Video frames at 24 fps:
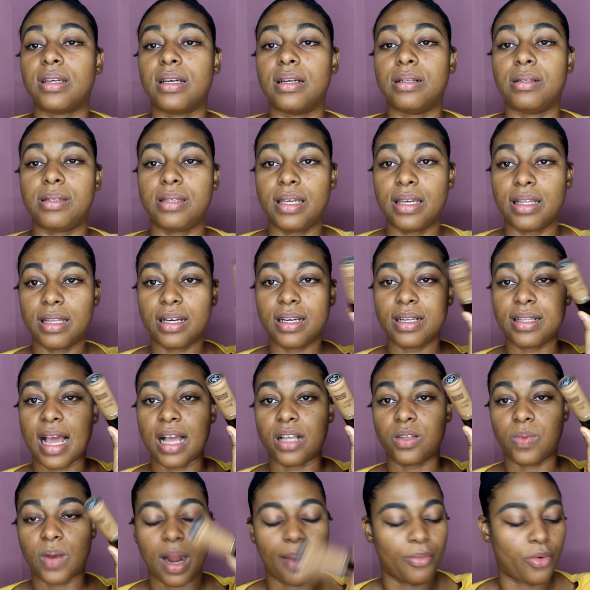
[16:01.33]
concealer.
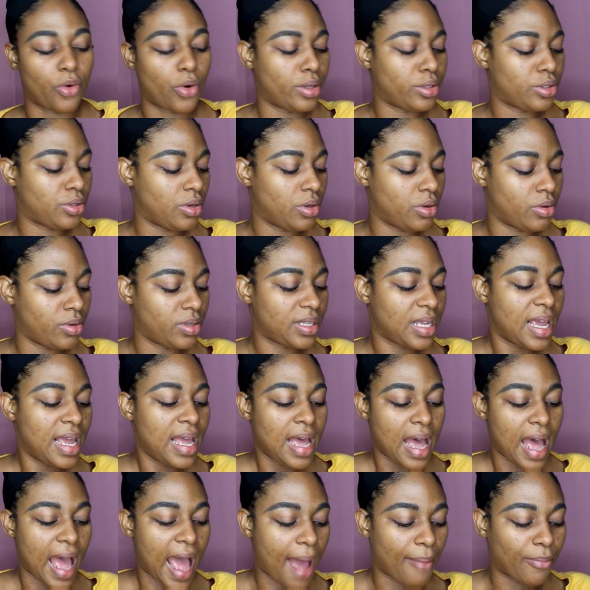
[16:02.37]
That's what I'm going to use.
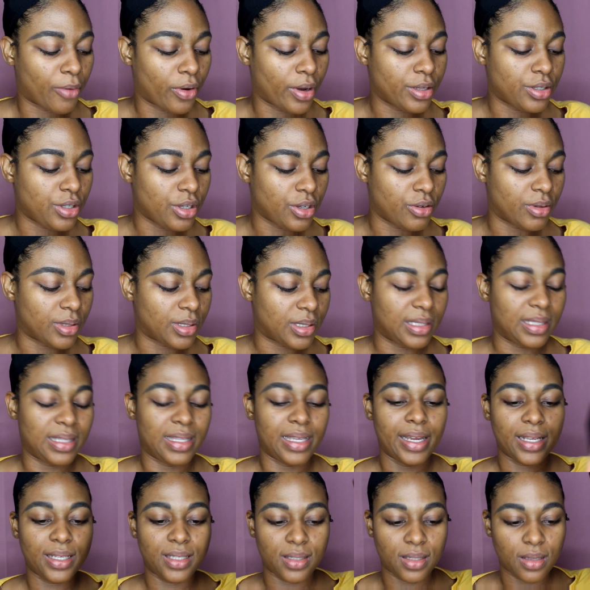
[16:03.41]
I'm going to use
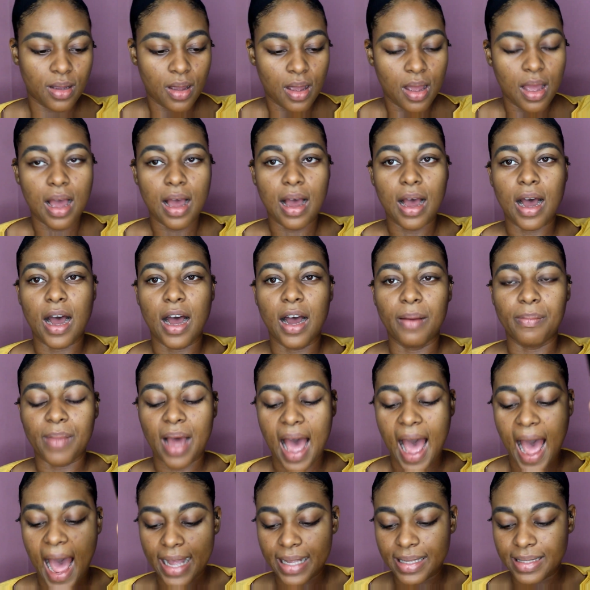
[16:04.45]
this
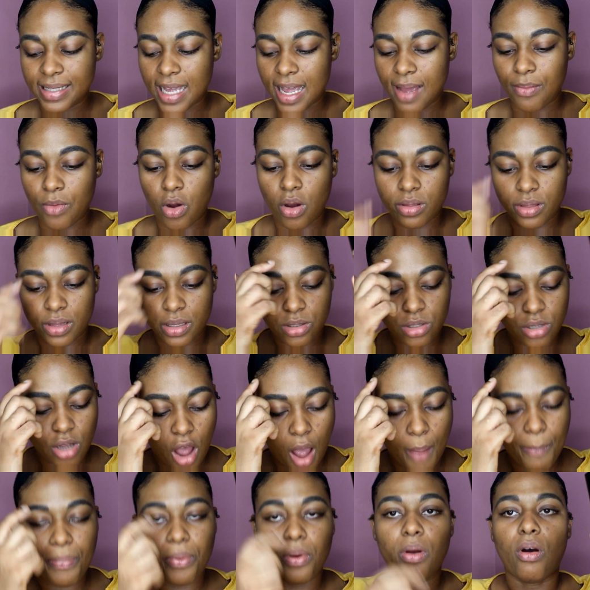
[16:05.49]
item on the
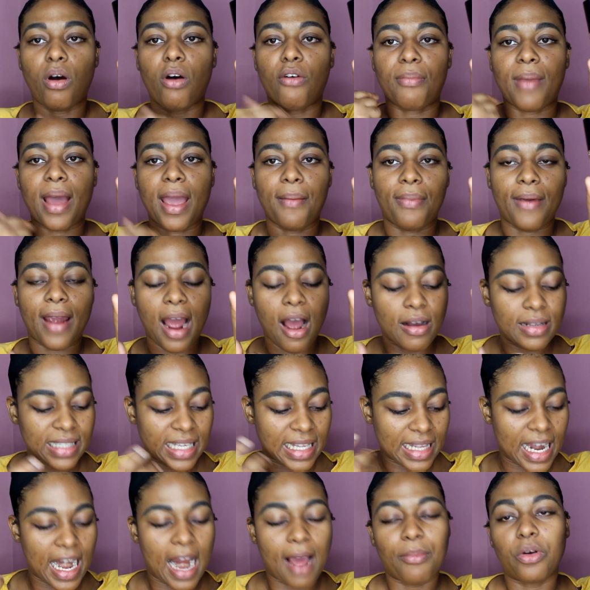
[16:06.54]
top of my brows,
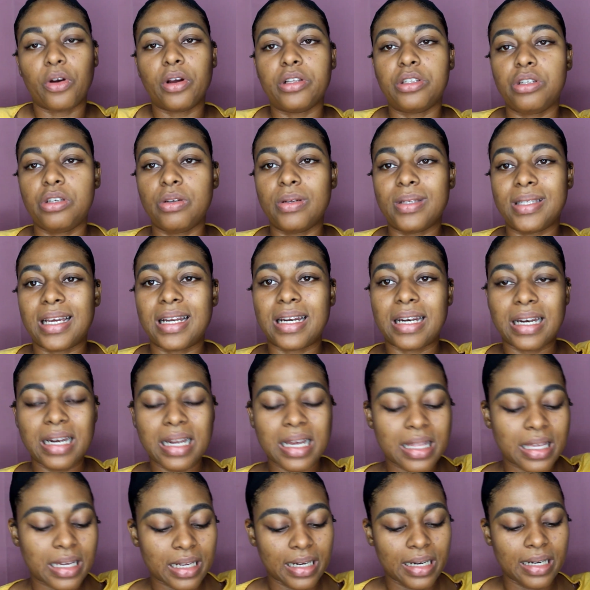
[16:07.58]
and then I'm going to use
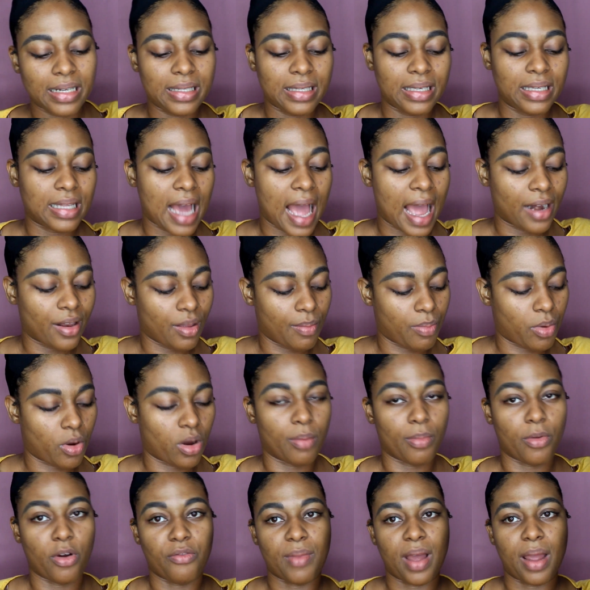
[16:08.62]
another concealer at the
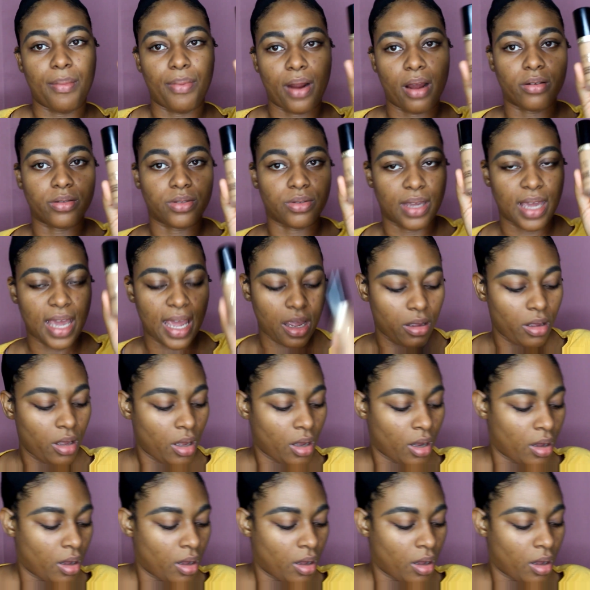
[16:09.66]
bottom of my brows. Okay.